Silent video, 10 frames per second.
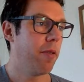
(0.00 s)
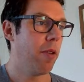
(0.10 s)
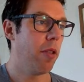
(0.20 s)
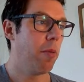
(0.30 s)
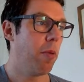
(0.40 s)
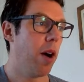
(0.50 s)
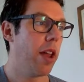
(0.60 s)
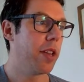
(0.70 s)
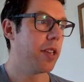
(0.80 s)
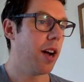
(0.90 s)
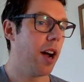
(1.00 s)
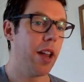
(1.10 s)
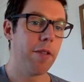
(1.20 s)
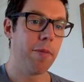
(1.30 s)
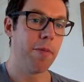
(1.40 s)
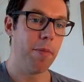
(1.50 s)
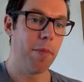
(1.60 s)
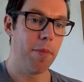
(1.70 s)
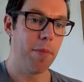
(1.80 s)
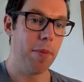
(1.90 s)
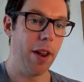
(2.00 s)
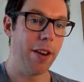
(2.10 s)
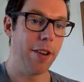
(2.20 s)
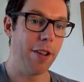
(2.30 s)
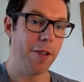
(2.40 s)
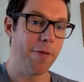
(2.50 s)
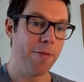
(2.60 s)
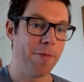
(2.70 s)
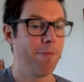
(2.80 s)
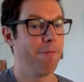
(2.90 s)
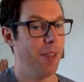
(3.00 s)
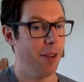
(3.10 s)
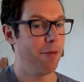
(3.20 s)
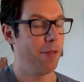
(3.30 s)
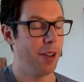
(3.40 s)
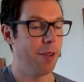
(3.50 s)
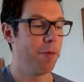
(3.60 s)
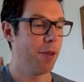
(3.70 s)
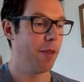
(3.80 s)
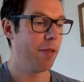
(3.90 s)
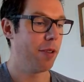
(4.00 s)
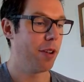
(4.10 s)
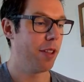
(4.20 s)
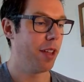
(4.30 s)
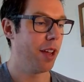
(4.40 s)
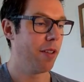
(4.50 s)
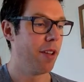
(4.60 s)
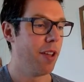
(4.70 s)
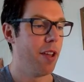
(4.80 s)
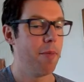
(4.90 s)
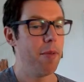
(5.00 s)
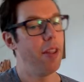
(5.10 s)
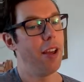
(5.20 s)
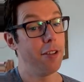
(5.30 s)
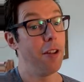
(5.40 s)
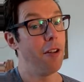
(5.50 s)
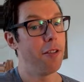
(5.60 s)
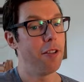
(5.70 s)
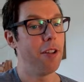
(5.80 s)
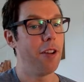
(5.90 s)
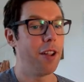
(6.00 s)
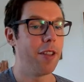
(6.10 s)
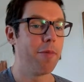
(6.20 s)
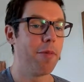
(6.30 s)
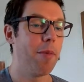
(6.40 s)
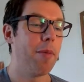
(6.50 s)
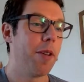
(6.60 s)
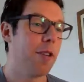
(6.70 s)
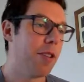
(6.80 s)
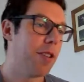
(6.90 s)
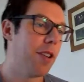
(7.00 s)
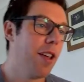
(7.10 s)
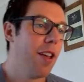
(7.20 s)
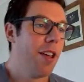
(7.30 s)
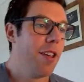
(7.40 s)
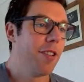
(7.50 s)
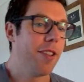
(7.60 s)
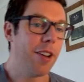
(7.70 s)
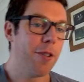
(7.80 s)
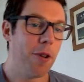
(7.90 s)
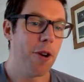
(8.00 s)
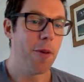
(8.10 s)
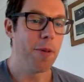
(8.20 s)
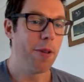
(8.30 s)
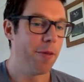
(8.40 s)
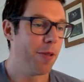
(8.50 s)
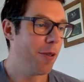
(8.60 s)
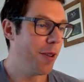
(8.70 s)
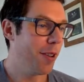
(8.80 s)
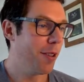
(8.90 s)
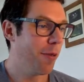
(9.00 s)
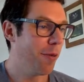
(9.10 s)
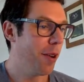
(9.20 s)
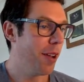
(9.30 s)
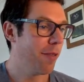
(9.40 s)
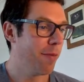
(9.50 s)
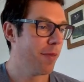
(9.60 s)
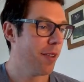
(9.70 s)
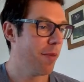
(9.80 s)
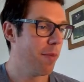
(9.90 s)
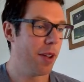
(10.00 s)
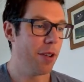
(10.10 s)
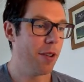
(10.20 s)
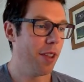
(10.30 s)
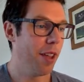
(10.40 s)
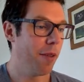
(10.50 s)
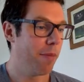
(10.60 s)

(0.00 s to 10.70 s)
on the wider side, Blender, definitely would have a look at that. But that's a lot to learn. I'd probably just stick to a couple of 2D software and be good at that.